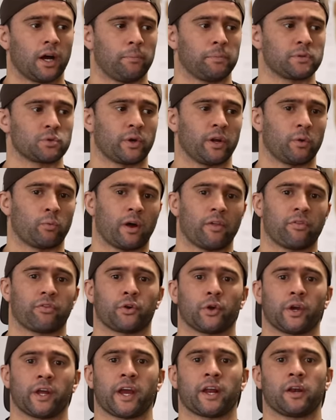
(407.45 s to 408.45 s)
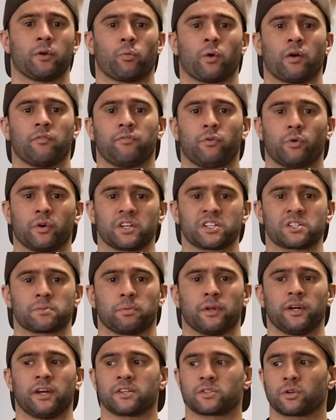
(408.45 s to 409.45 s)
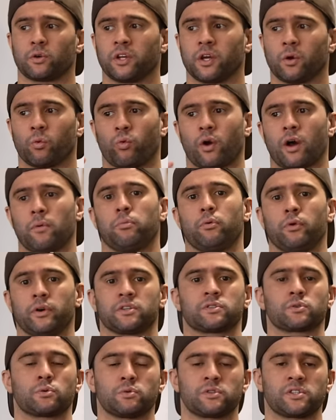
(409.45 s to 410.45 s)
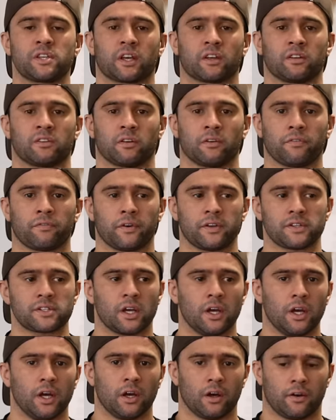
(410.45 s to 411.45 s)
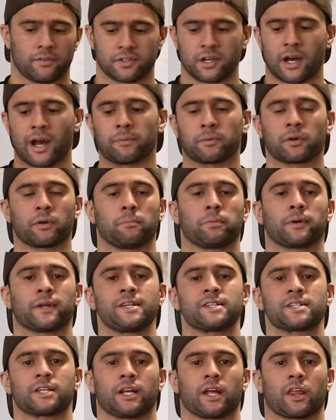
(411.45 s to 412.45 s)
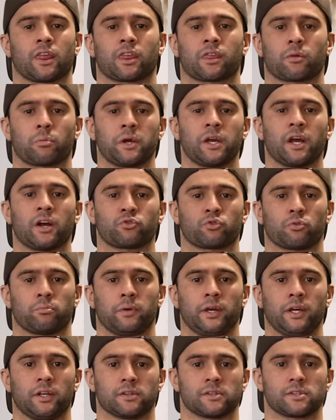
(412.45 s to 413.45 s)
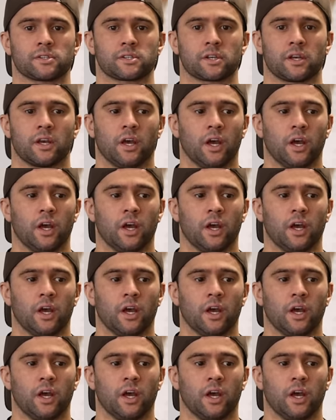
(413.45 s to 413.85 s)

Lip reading: between a 138 and 140 split is only a 1.2 second difference of time completion at 300 meters.